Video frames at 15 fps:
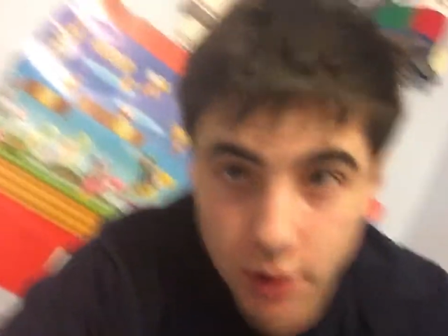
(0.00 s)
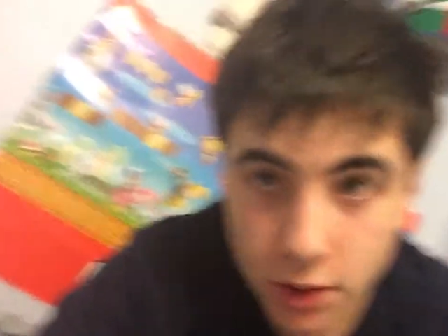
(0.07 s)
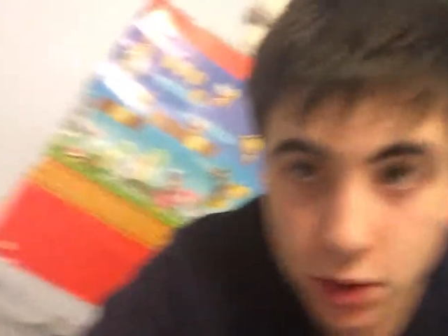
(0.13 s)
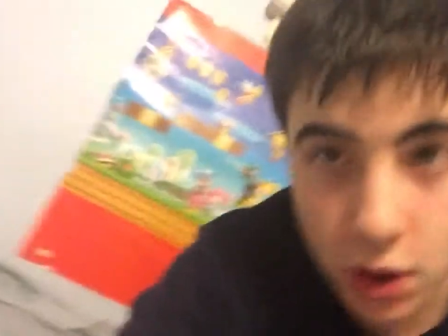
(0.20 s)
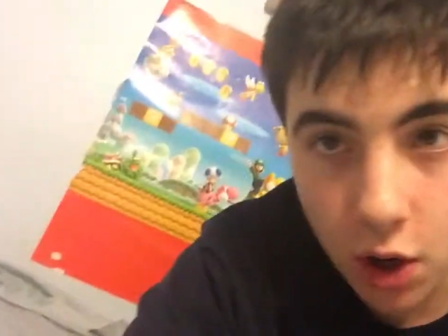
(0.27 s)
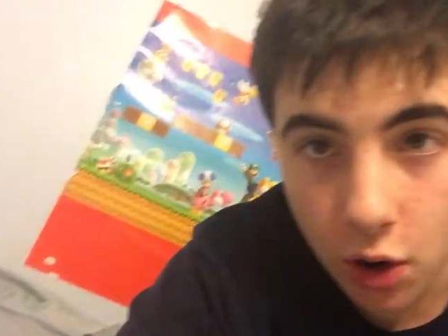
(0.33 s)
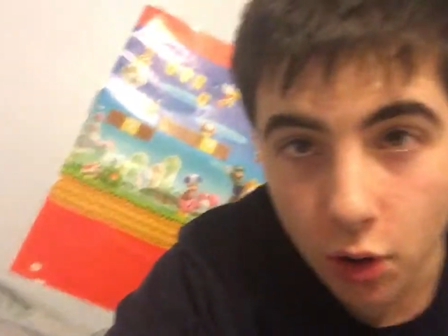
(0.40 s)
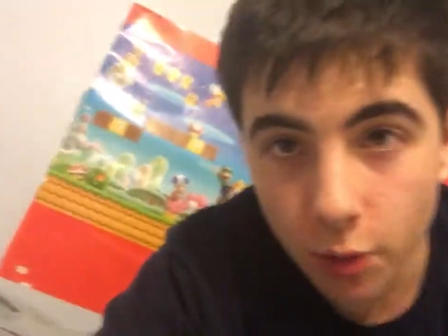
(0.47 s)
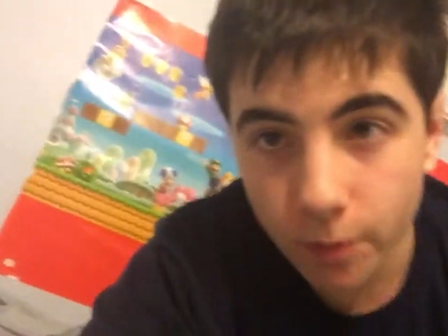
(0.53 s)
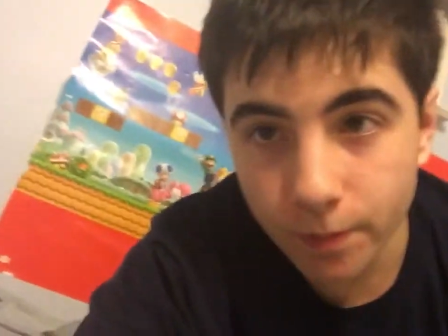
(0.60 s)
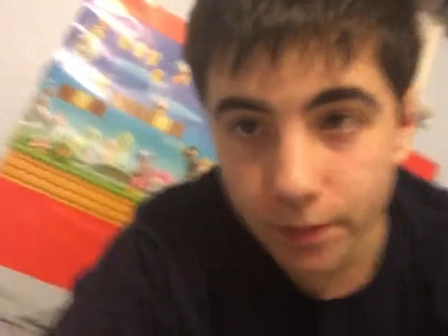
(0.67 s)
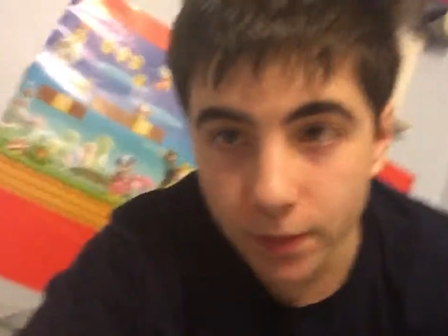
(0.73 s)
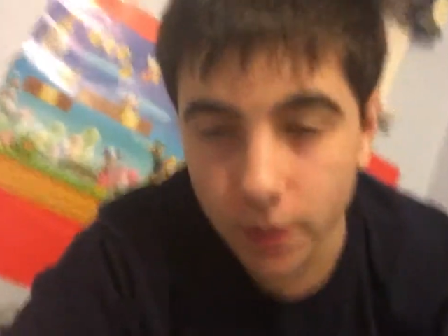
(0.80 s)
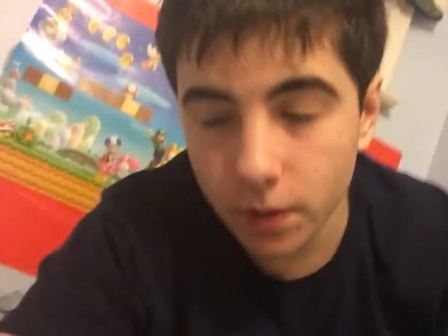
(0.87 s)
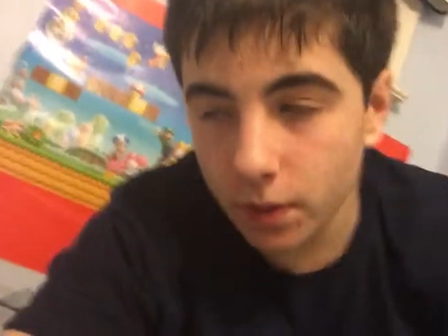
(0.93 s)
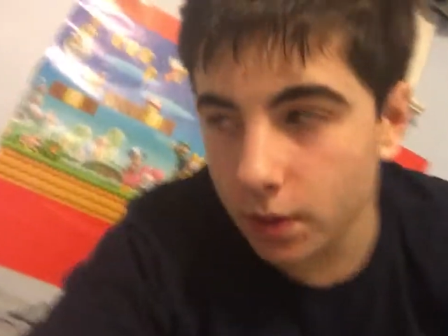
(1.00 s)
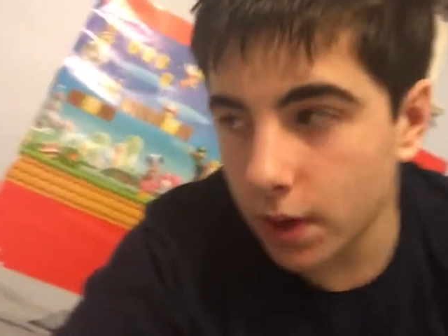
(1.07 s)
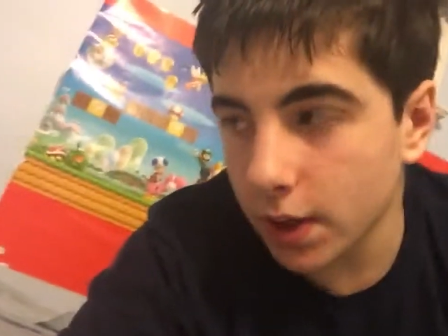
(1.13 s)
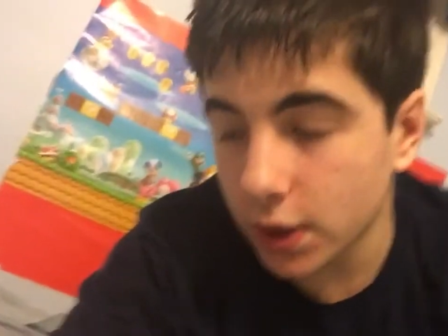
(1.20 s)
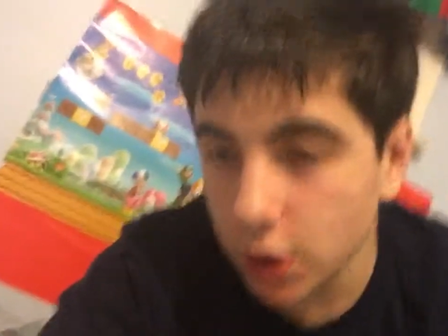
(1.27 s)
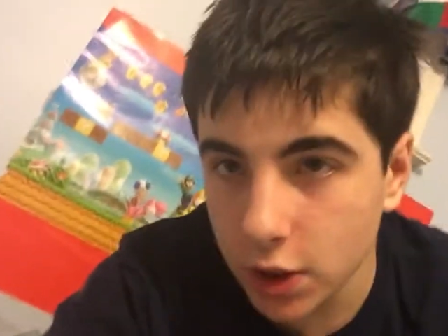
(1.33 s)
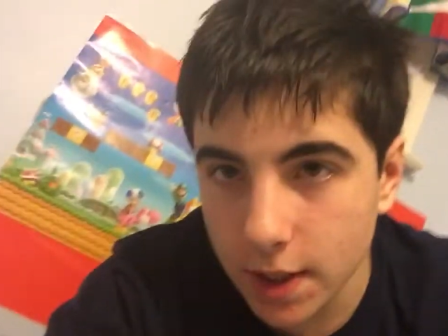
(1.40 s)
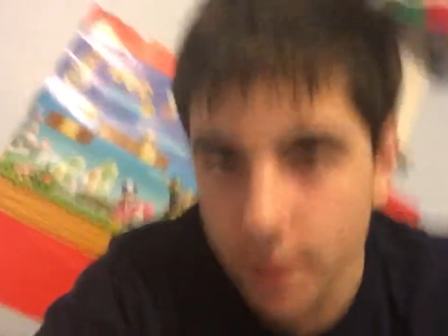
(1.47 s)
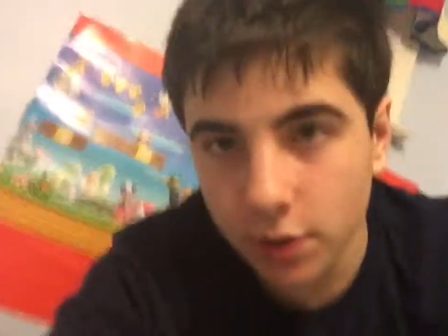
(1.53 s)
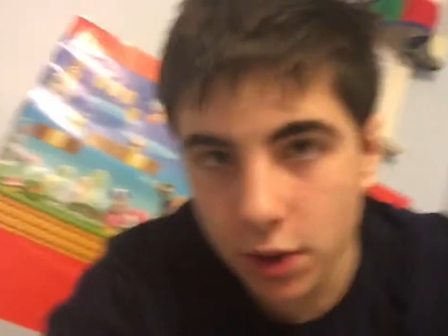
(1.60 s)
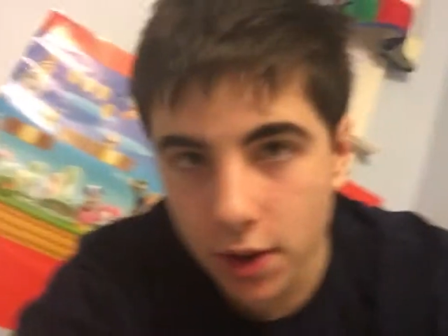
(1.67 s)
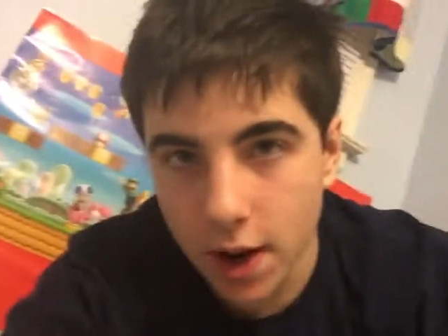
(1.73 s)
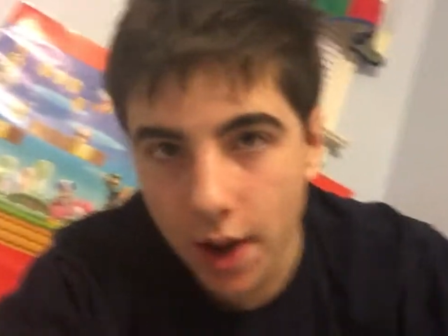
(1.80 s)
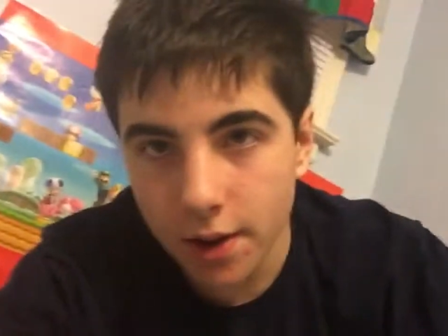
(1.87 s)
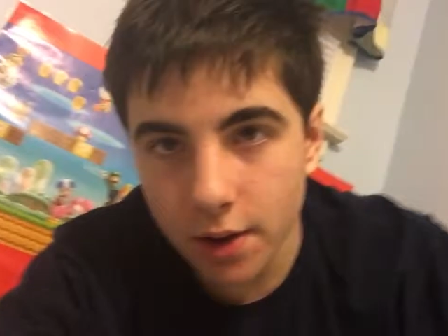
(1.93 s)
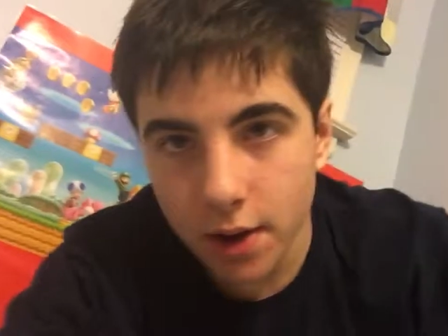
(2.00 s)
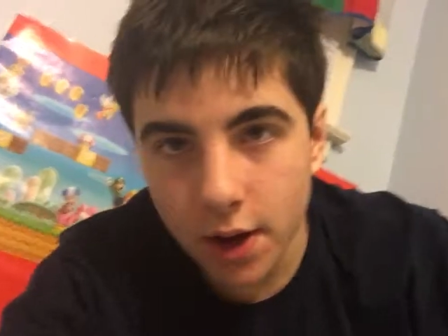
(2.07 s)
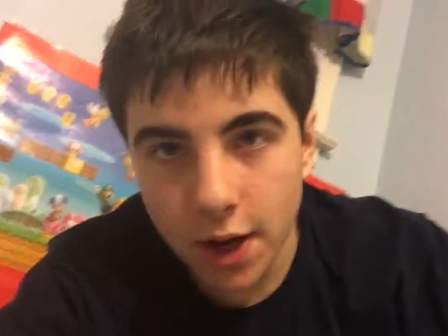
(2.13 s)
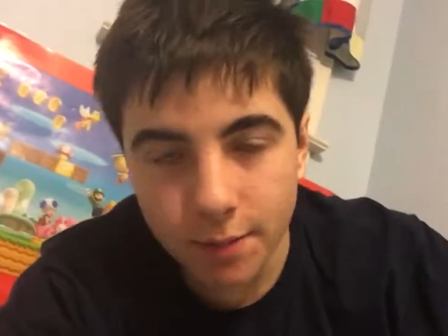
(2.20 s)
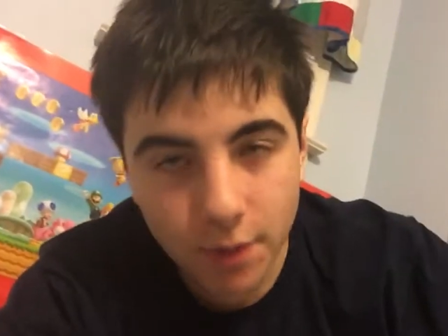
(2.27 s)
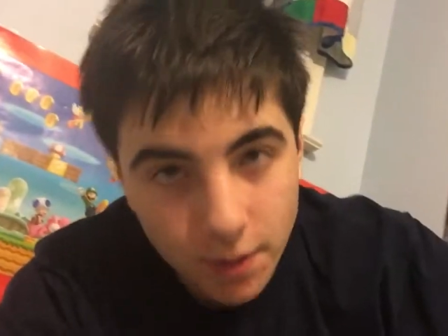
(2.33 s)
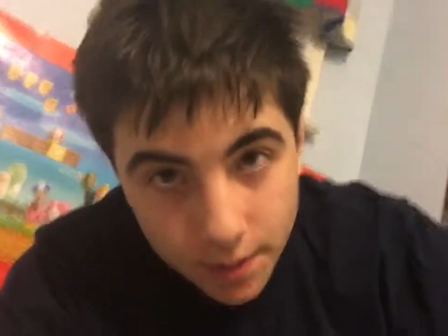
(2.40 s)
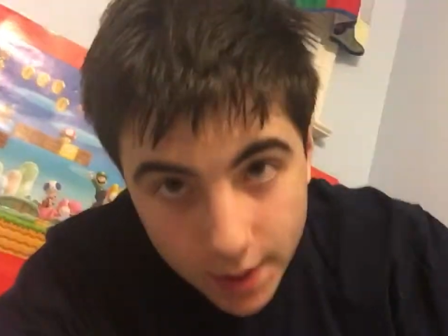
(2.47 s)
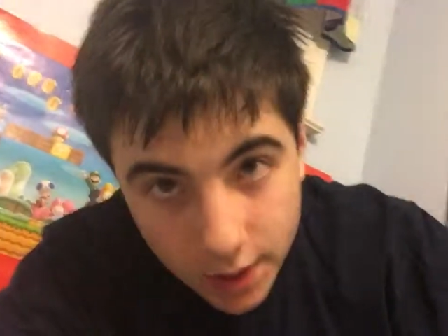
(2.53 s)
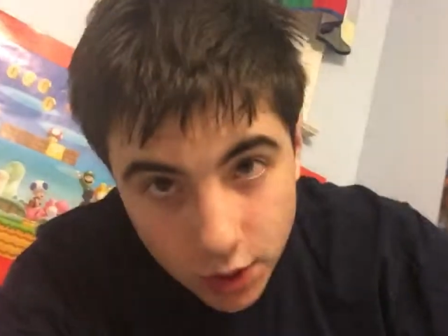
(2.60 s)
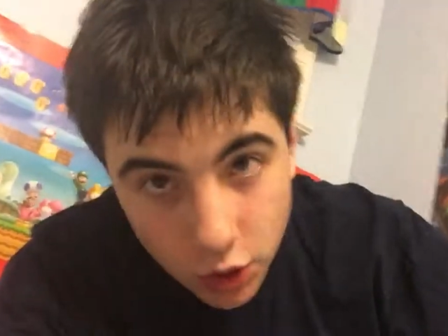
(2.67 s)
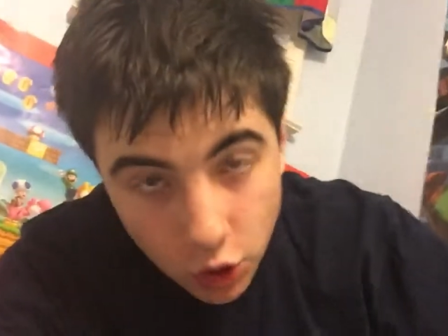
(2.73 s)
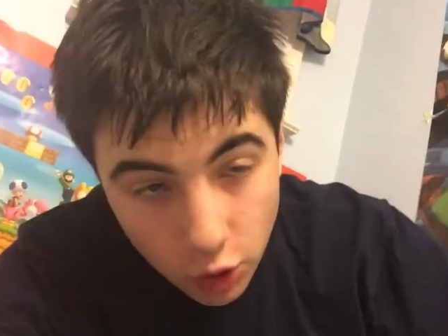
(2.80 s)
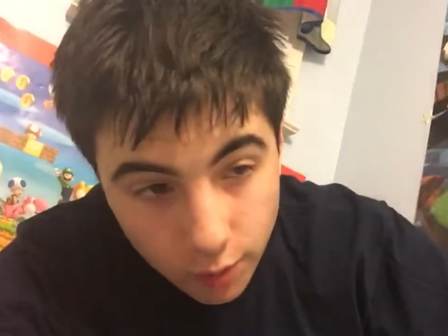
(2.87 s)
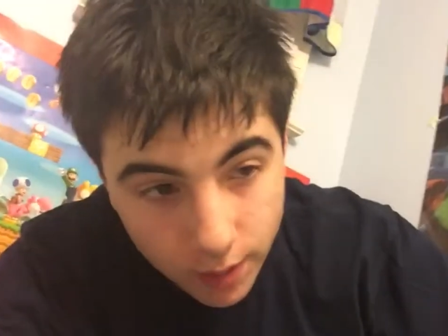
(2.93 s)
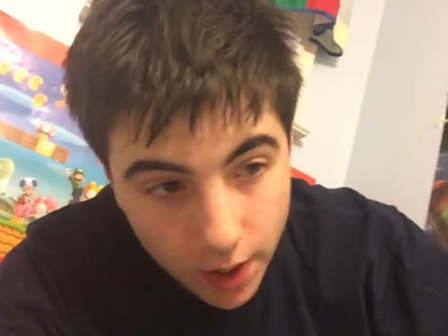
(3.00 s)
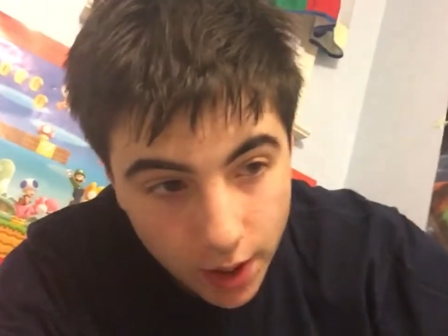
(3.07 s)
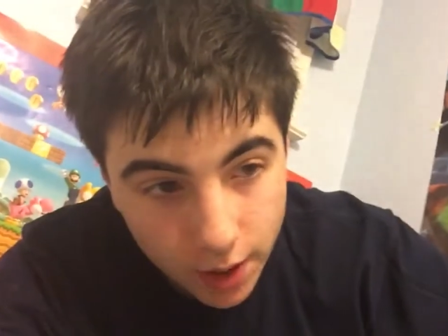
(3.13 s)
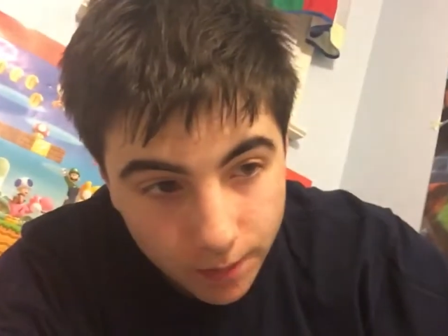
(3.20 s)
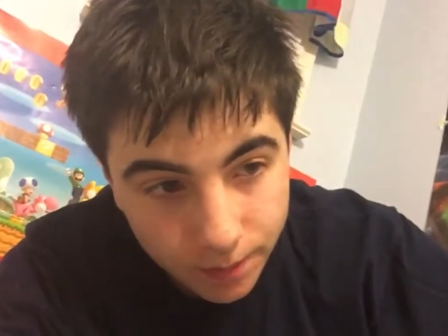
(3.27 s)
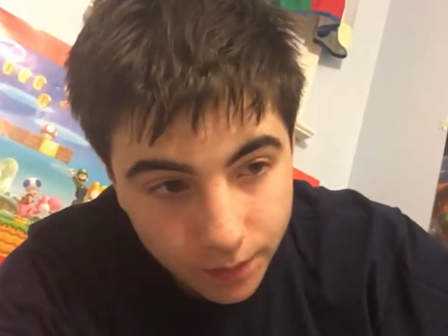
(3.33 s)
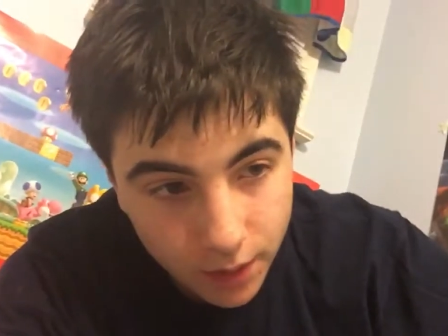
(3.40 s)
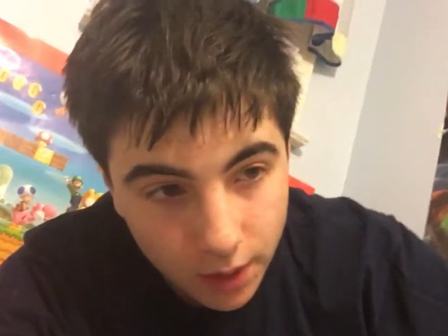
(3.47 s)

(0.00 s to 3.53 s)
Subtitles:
so it just came out today, and me being stupid,